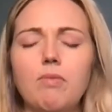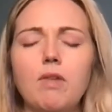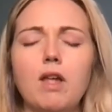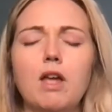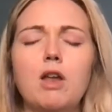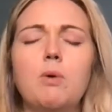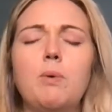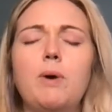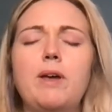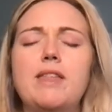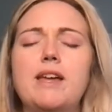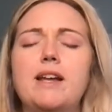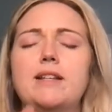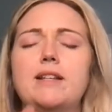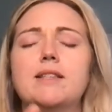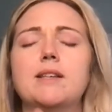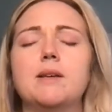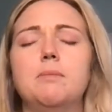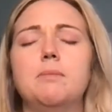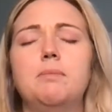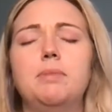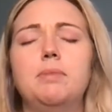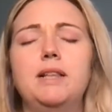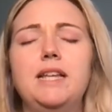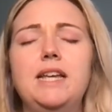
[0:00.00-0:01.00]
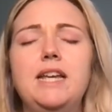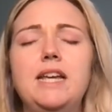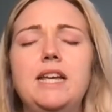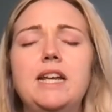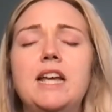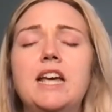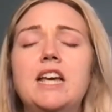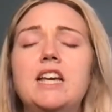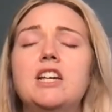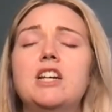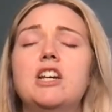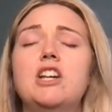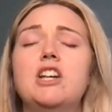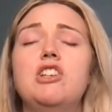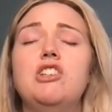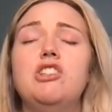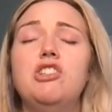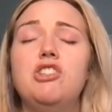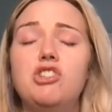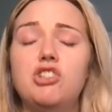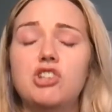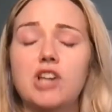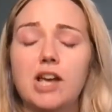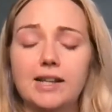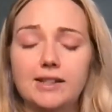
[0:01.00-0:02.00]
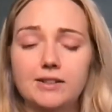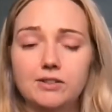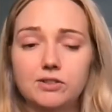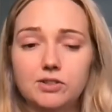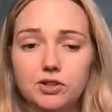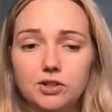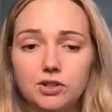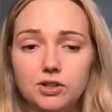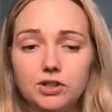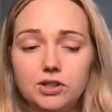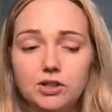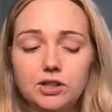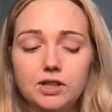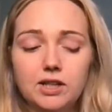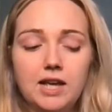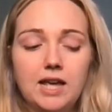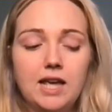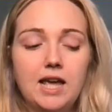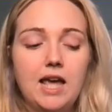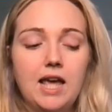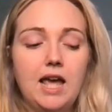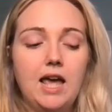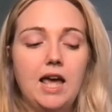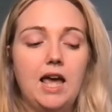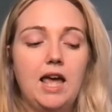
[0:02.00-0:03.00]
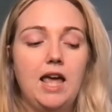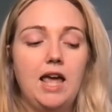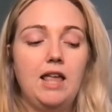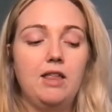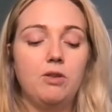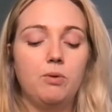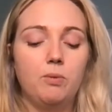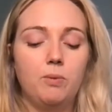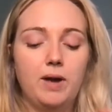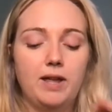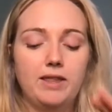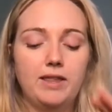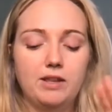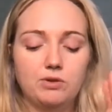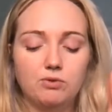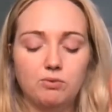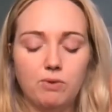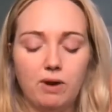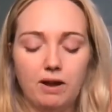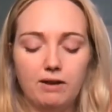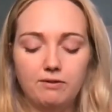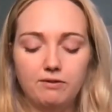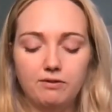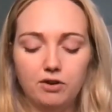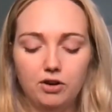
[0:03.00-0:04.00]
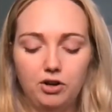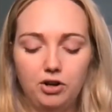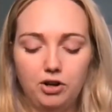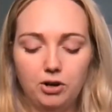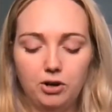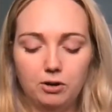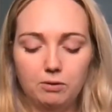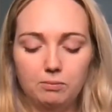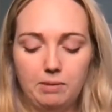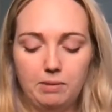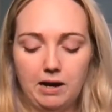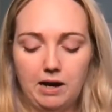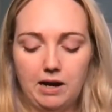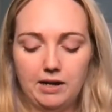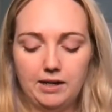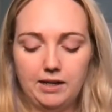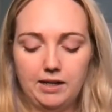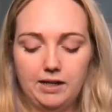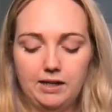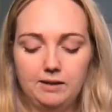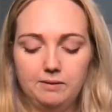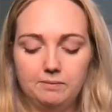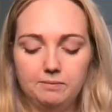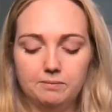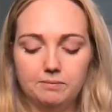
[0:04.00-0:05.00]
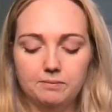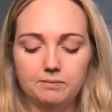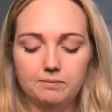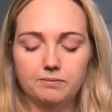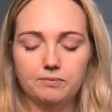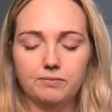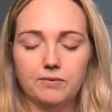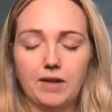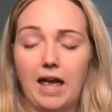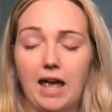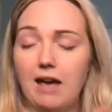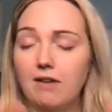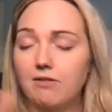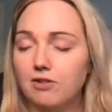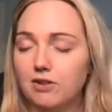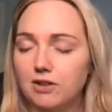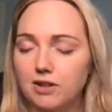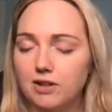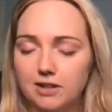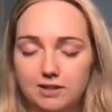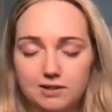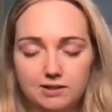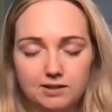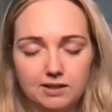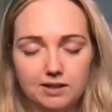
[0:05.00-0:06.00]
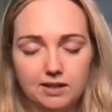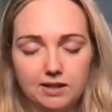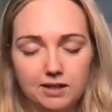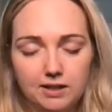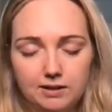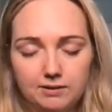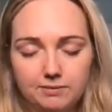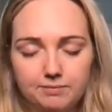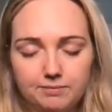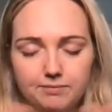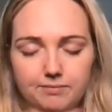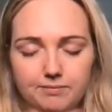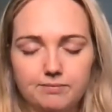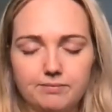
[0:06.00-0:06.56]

in a way that is complete, gentle, in the way that's right for your body, effortlessly.